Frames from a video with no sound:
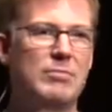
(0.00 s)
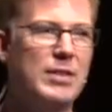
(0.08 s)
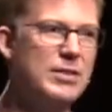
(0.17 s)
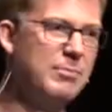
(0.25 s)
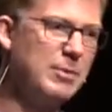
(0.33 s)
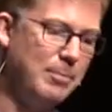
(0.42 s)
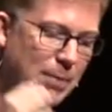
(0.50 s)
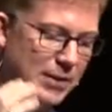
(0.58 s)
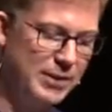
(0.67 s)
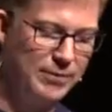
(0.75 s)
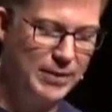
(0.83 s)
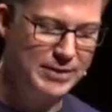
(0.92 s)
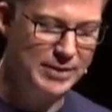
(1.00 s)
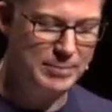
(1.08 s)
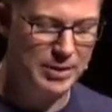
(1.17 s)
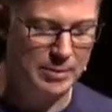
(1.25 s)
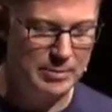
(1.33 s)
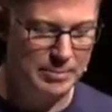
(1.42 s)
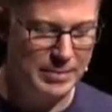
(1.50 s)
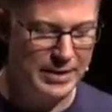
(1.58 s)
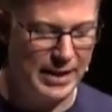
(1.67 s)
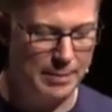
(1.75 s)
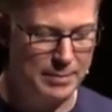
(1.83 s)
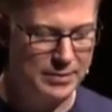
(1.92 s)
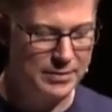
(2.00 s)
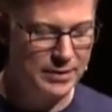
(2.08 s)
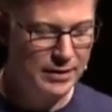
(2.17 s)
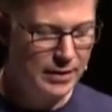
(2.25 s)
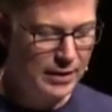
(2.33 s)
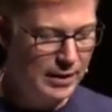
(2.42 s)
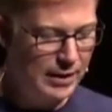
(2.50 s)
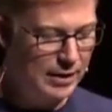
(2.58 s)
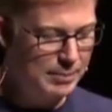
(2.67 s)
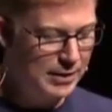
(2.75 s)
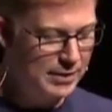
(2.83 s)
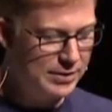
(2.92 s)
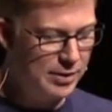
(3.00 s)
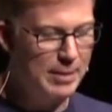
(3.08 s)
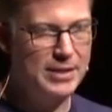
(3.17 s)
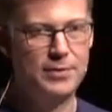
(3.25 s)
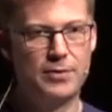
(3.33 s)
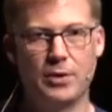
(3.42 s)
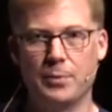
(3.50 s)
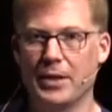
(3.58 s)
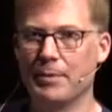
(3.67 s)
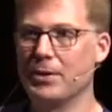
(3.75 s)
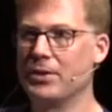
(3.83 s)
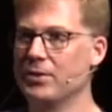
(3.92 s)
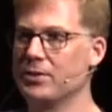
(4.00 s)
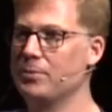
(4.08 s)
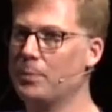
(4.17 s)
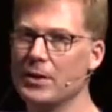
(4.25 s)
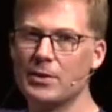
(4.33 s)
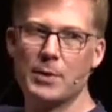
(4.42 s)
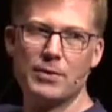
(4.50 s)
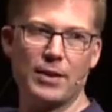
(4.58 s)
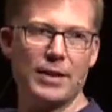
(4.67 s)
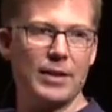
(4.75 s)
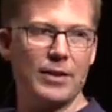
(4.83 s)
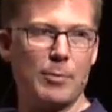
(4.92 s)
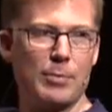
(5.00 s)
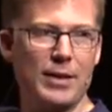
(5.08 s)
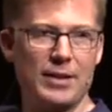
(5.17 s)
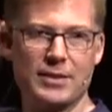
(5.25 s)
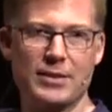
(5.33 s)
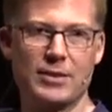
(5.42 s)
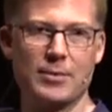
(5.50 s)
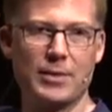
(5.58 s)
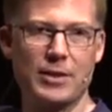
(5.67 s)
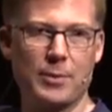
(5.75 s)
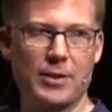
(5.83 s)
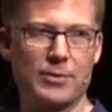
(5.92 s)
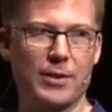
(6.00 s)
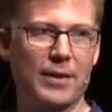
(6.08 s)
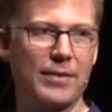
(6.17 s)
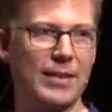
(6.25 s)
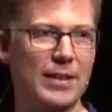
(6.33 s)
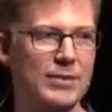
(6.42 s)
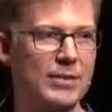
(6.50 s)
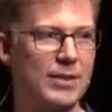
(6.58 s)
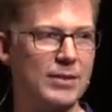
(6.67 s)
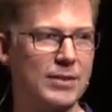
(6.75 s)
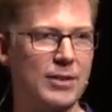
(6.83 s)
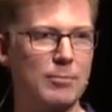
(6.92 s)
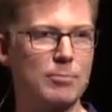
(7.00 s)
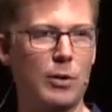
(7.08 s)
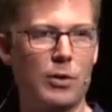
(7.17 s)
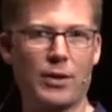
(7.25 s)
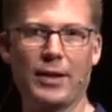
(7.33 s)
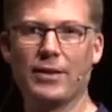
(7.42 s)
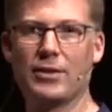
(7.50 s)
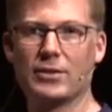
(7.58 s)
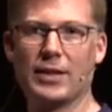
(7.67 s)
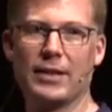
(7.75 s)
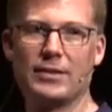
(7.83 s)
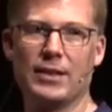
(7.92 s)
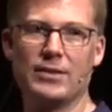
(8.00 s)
there's some bugs to fix sometimes, but that happens. But let's go back to firmware, because once we're running an operating system that you want to run, that's considered boring, because that